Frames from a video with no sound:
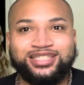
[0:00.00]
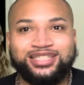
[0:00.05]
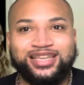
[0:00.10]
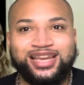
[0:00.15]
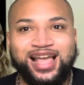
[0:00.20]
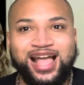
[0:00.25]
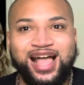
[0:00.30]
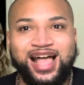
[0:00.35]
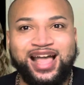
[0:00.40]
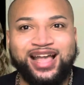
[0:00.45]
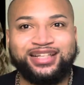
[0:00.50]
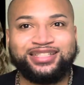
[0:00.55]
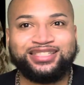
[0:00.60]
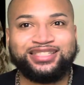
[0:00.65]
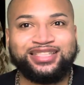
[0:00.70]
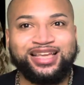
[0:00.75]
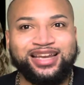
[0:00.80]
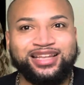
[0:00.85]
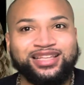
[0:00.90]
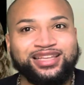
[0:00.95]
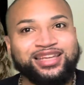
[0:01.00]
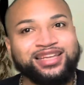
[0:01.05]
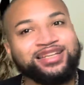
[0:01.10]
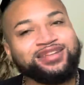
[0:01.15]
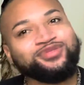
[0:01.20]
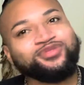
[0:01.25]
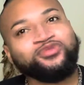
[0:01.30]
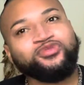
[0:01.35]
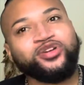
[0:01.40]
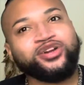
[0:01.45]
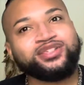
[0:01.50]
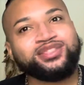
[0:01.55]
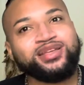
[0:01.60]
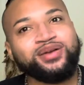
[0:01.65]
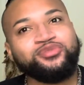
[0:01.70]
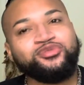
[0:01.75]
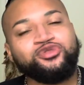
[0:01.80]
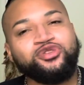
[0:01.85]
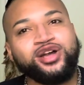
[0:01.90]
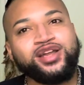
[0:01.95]
not settling for
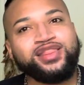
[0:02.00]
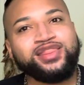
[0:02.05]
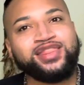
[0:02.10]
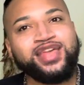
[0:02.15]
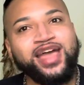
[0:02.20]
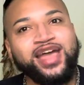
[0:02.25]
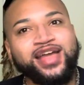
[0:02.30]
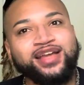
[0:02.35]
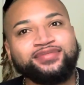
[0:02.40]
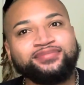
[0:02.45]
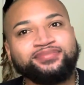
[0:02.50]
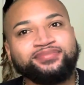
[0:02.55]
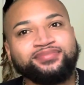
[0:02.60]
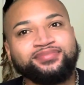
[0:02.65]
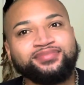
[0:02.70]
someone that